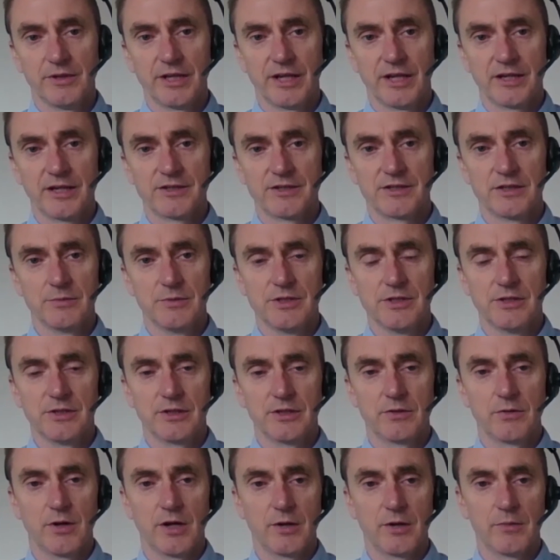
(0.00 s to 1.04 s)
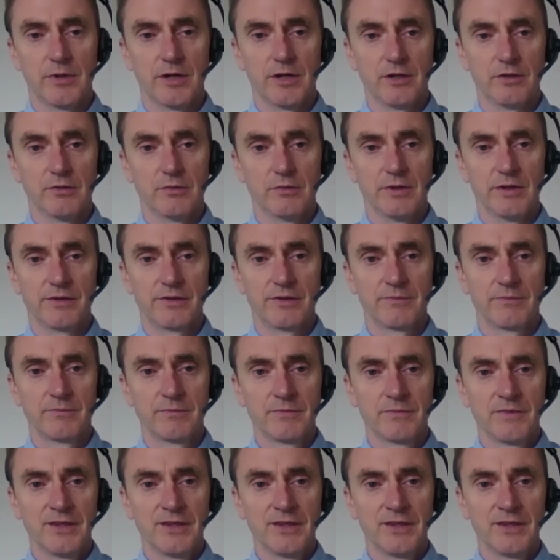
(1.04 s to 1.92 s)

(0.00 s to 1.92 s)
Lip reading: that actually we're doing quite well with